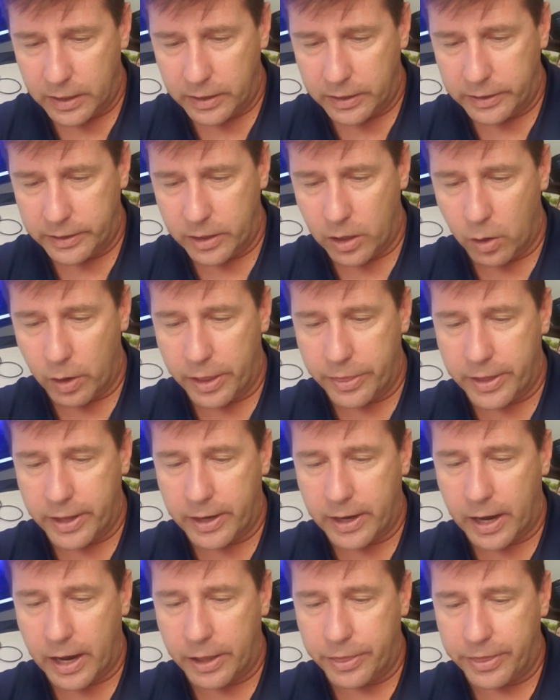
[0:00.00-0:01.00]
And
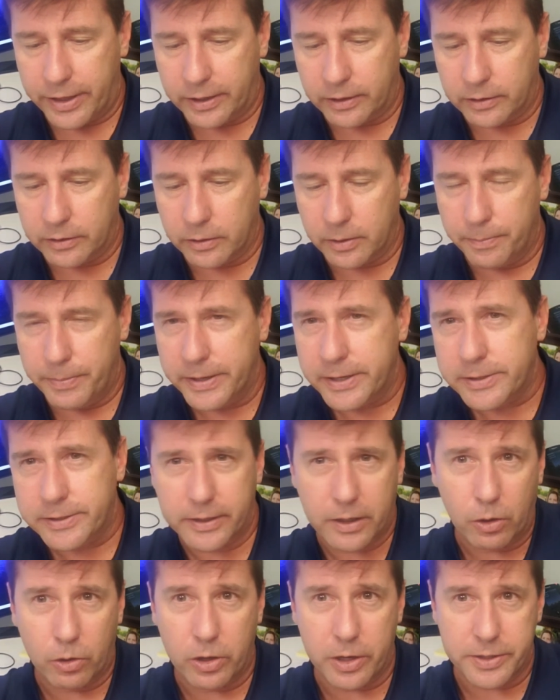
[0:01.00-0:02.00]
then I think the biggest
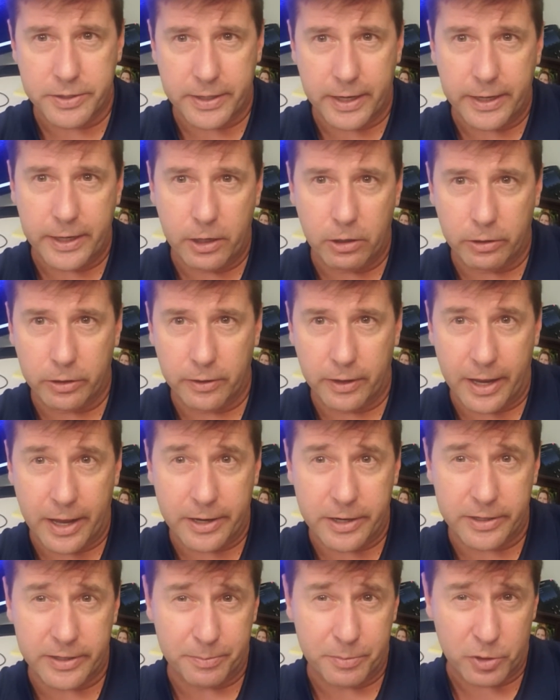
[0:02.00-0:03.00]
thing I'm going to say here at the end,
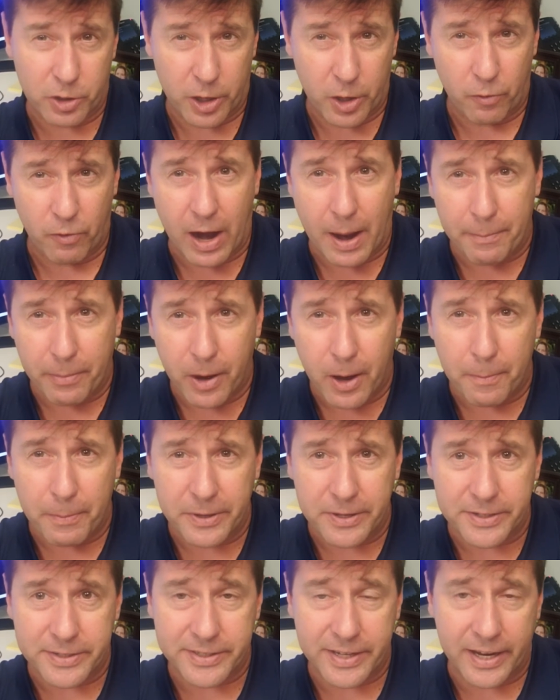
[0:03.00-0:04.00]
as I'm trying to wrap up,
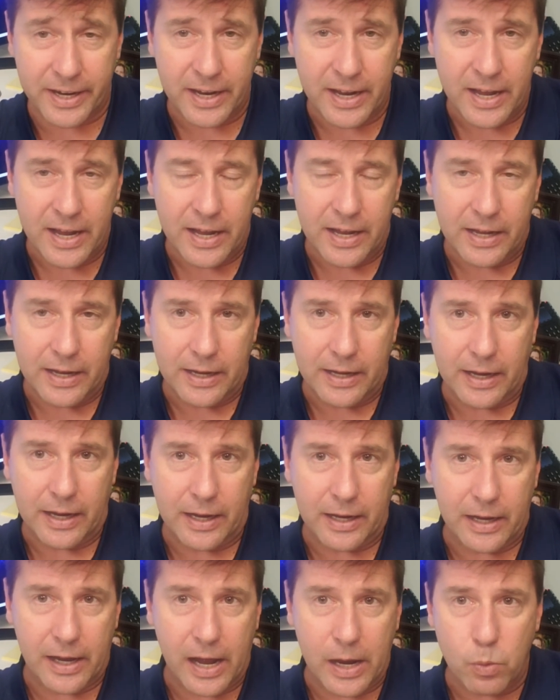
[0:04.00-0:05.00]
is that
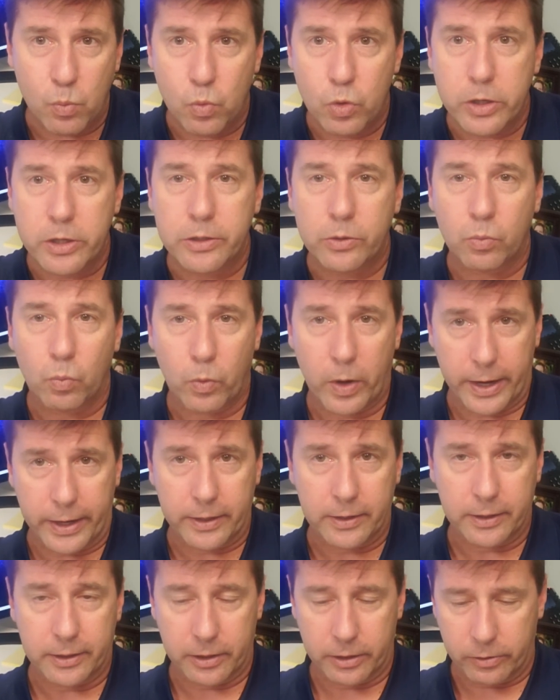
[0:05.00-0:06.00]
I wouldn't
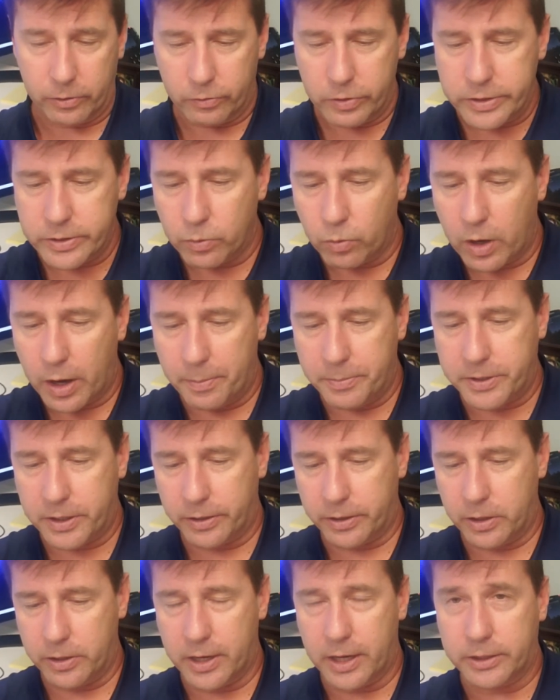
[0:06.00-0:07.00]
wait. And the reason why I'm
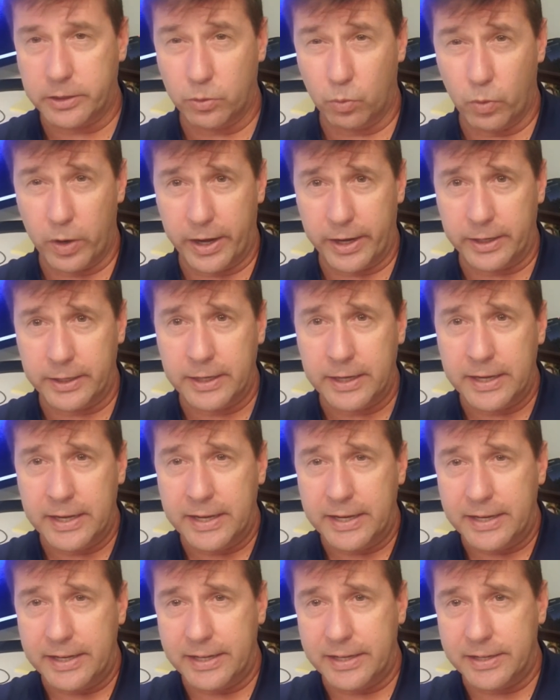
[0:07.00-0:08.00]
telling you not to wait
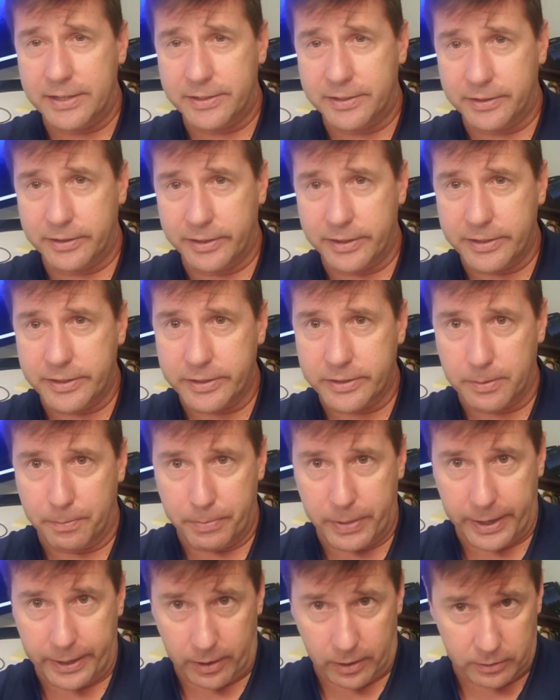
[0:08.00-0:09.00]
is this is a
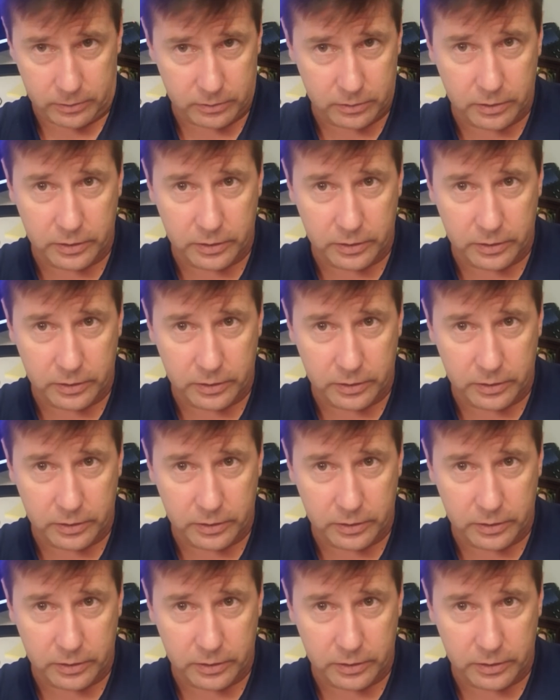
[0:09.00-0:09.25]
beta.